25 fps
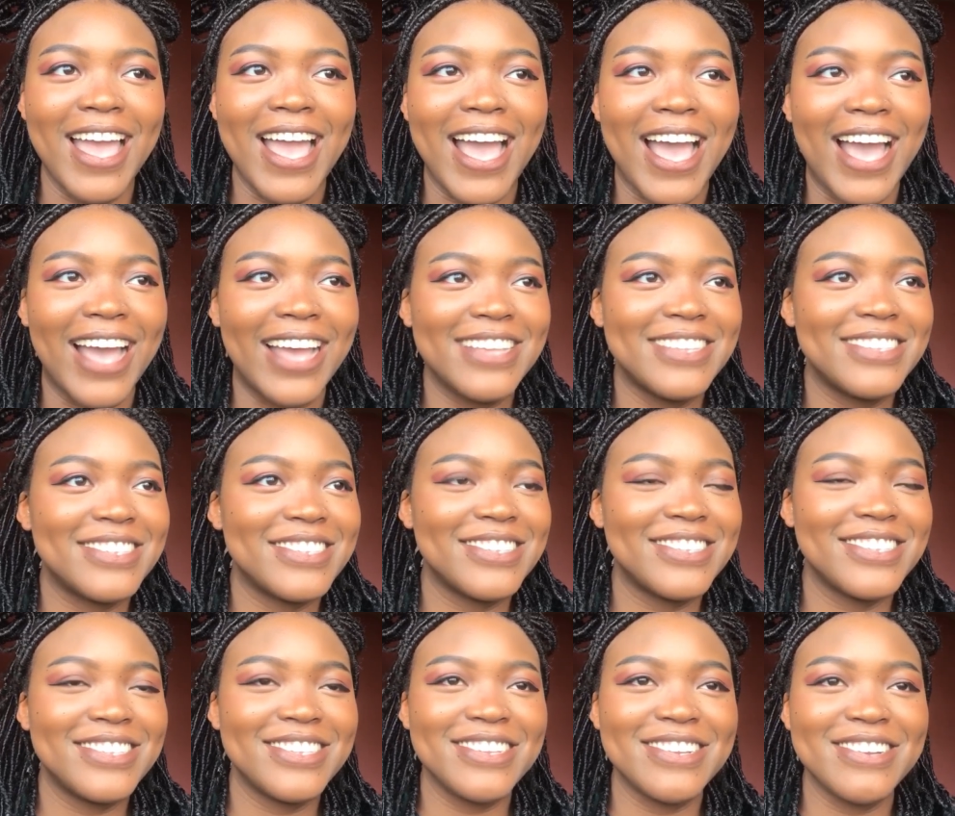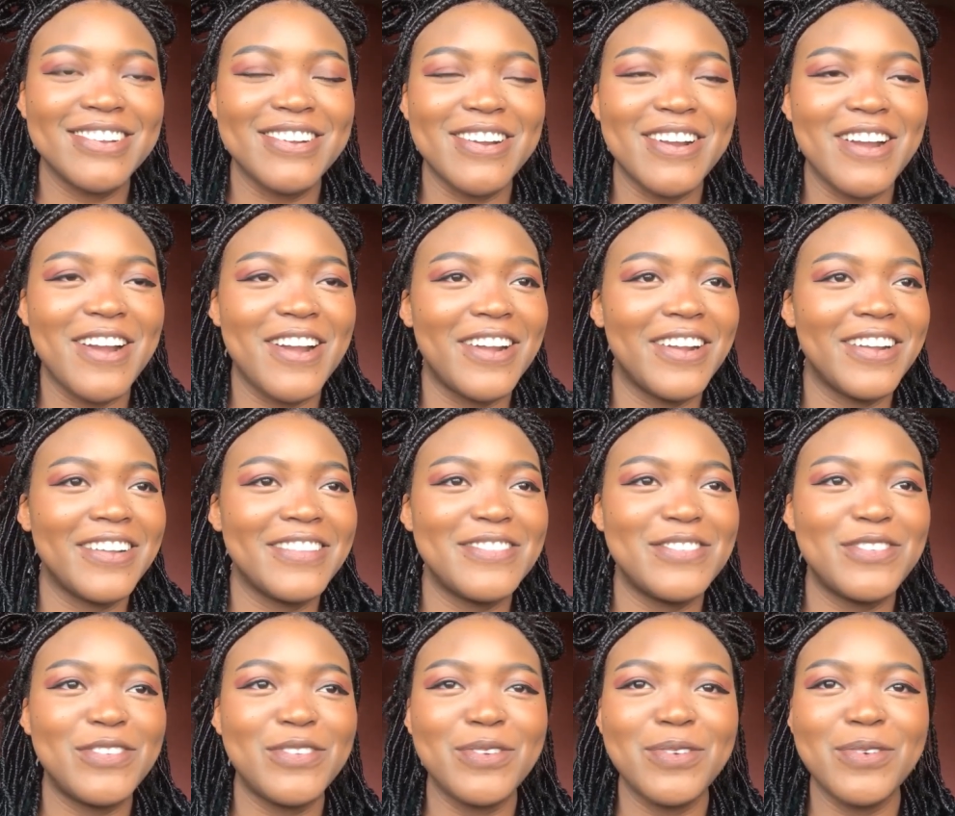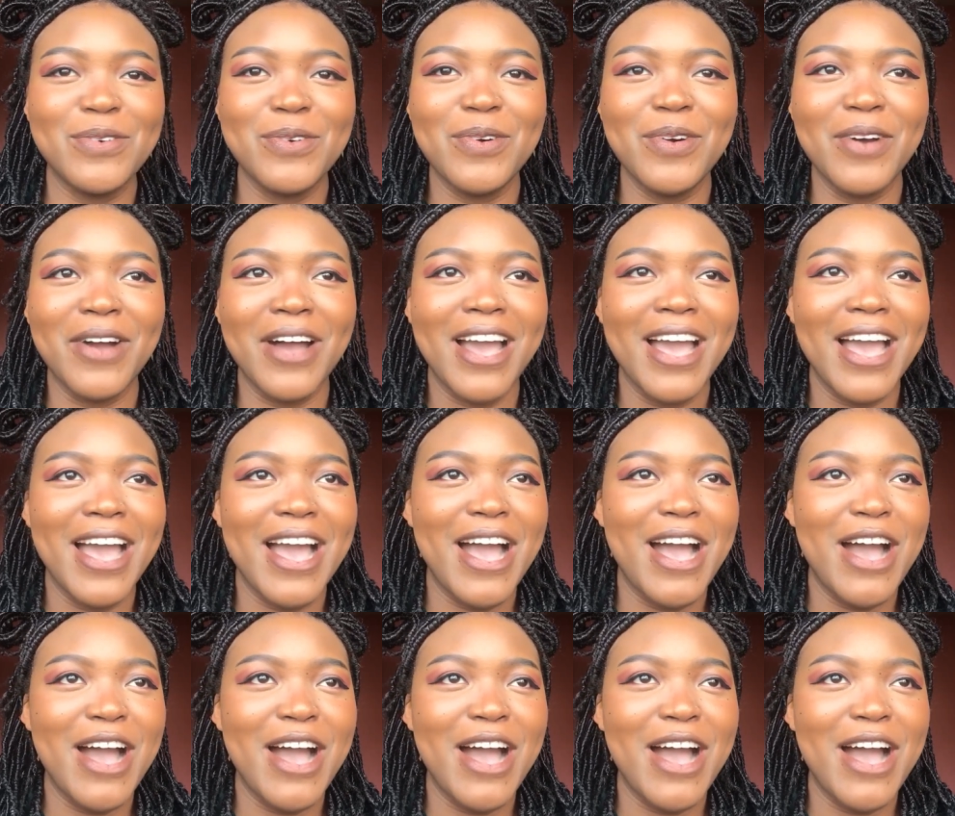asks her to